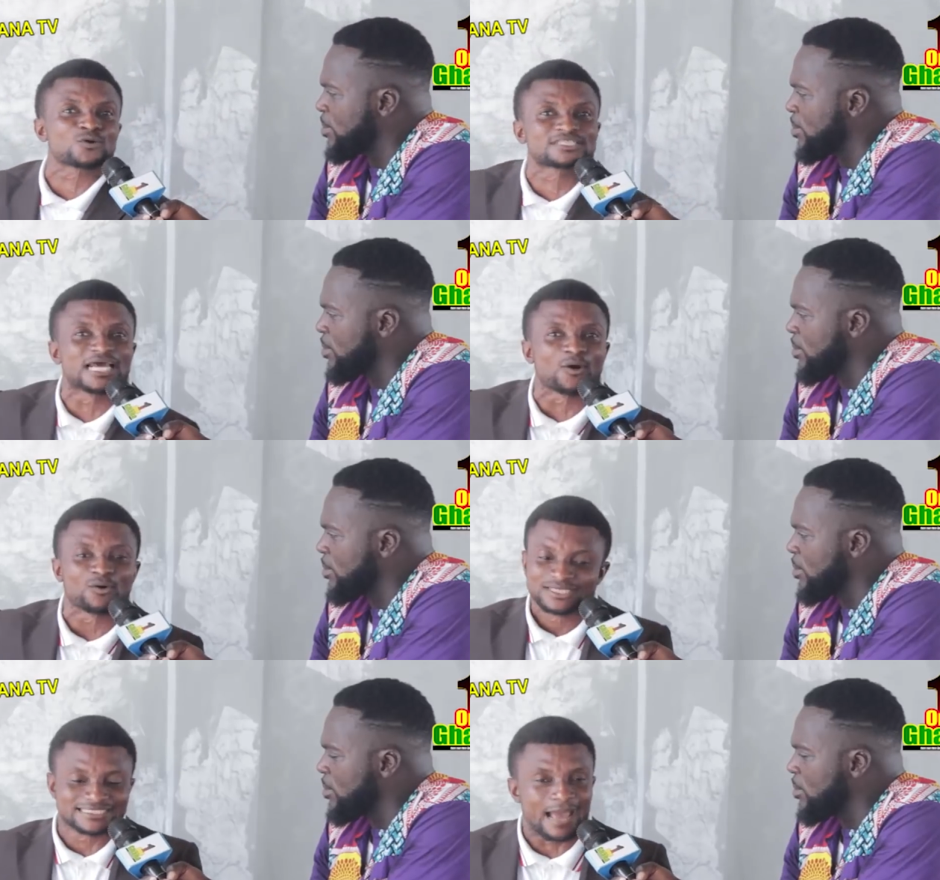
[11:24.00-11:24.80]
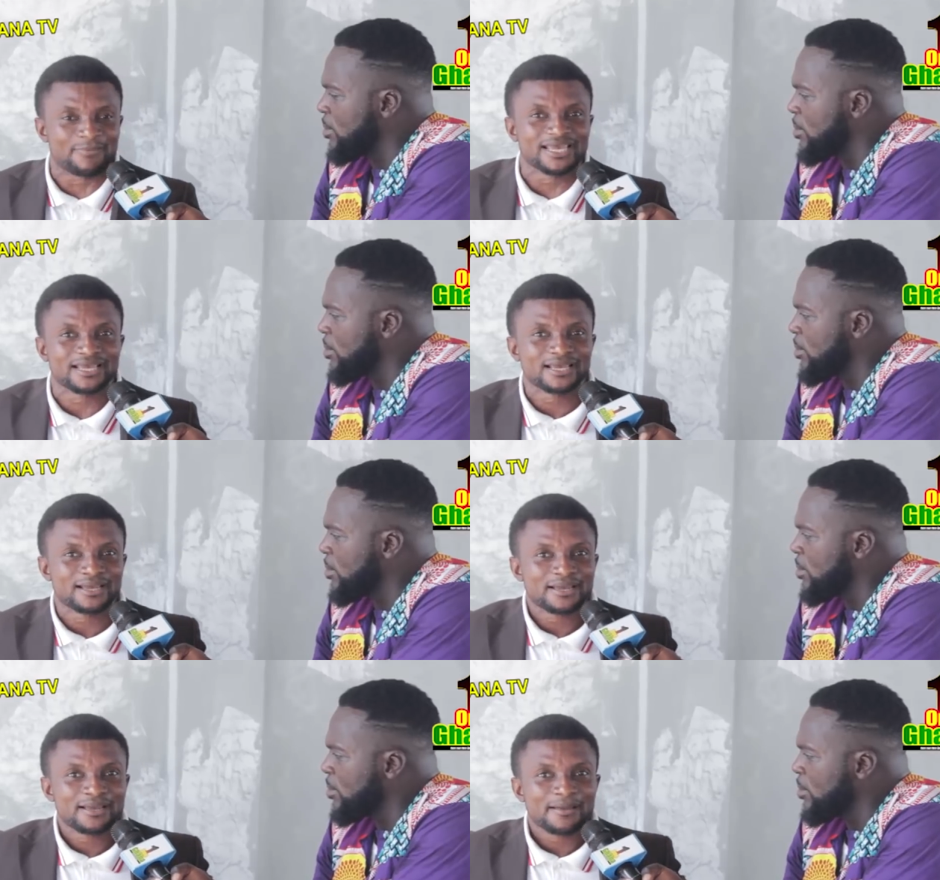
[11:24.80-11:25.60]
Speaker 1: crusade o. Dabi,
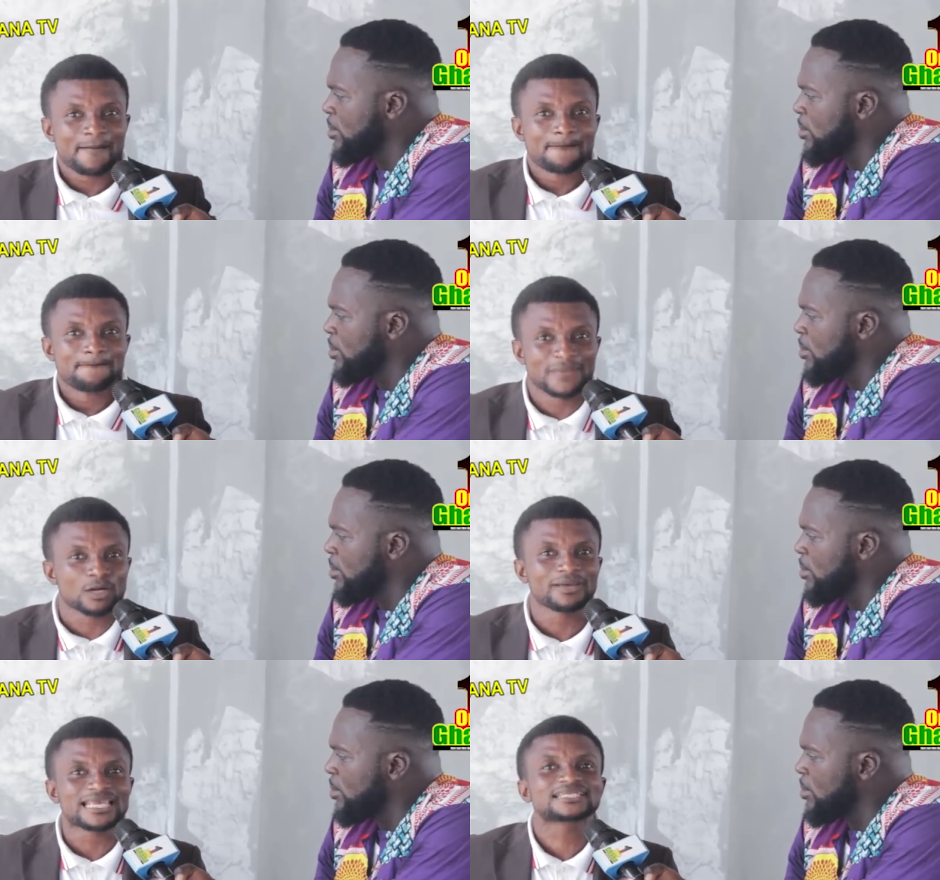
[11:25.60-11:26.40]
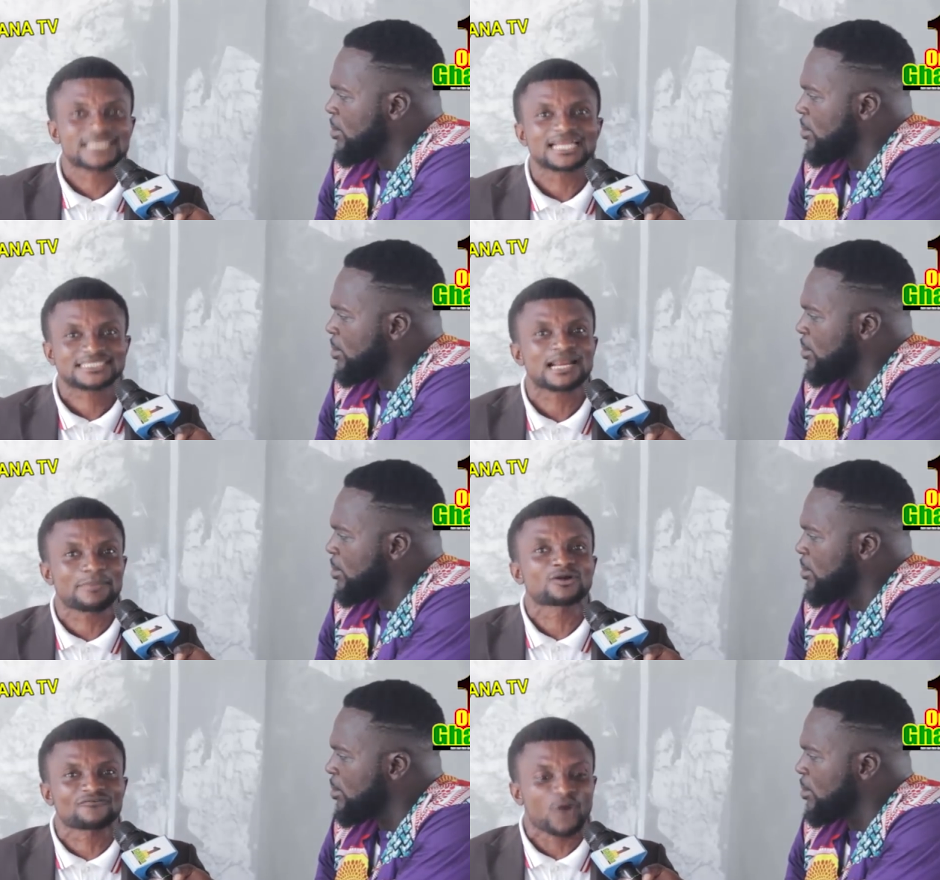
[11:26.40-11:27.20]
me no me
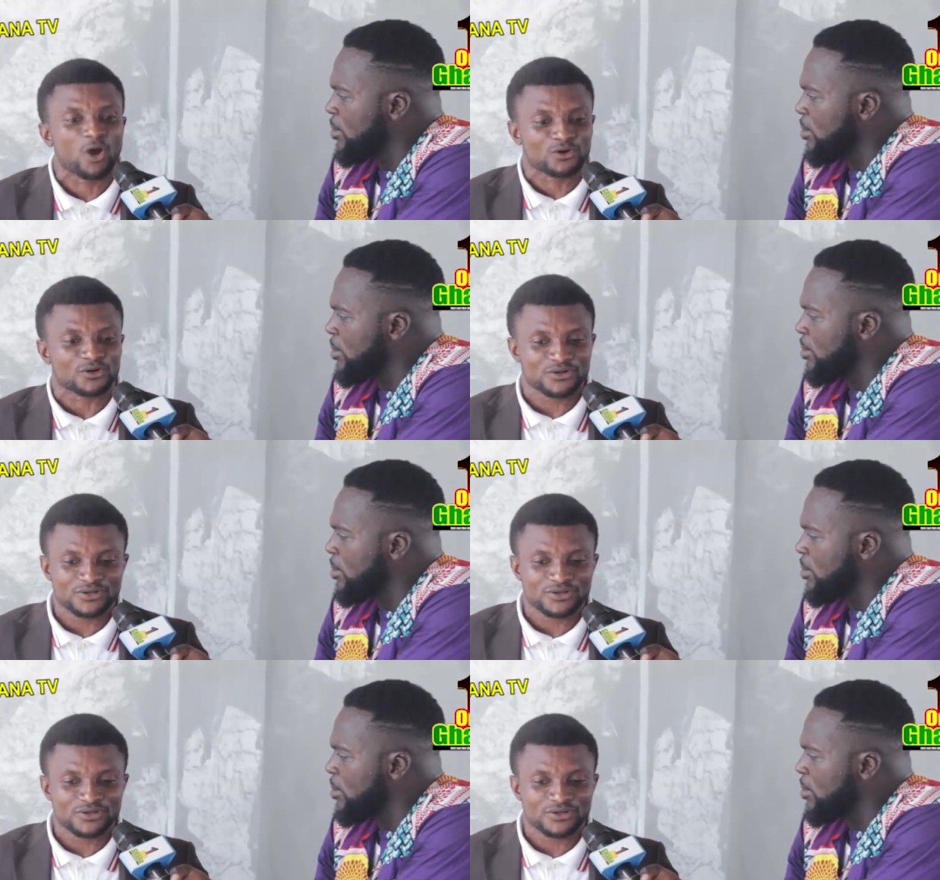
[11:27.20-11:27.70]
international man of God.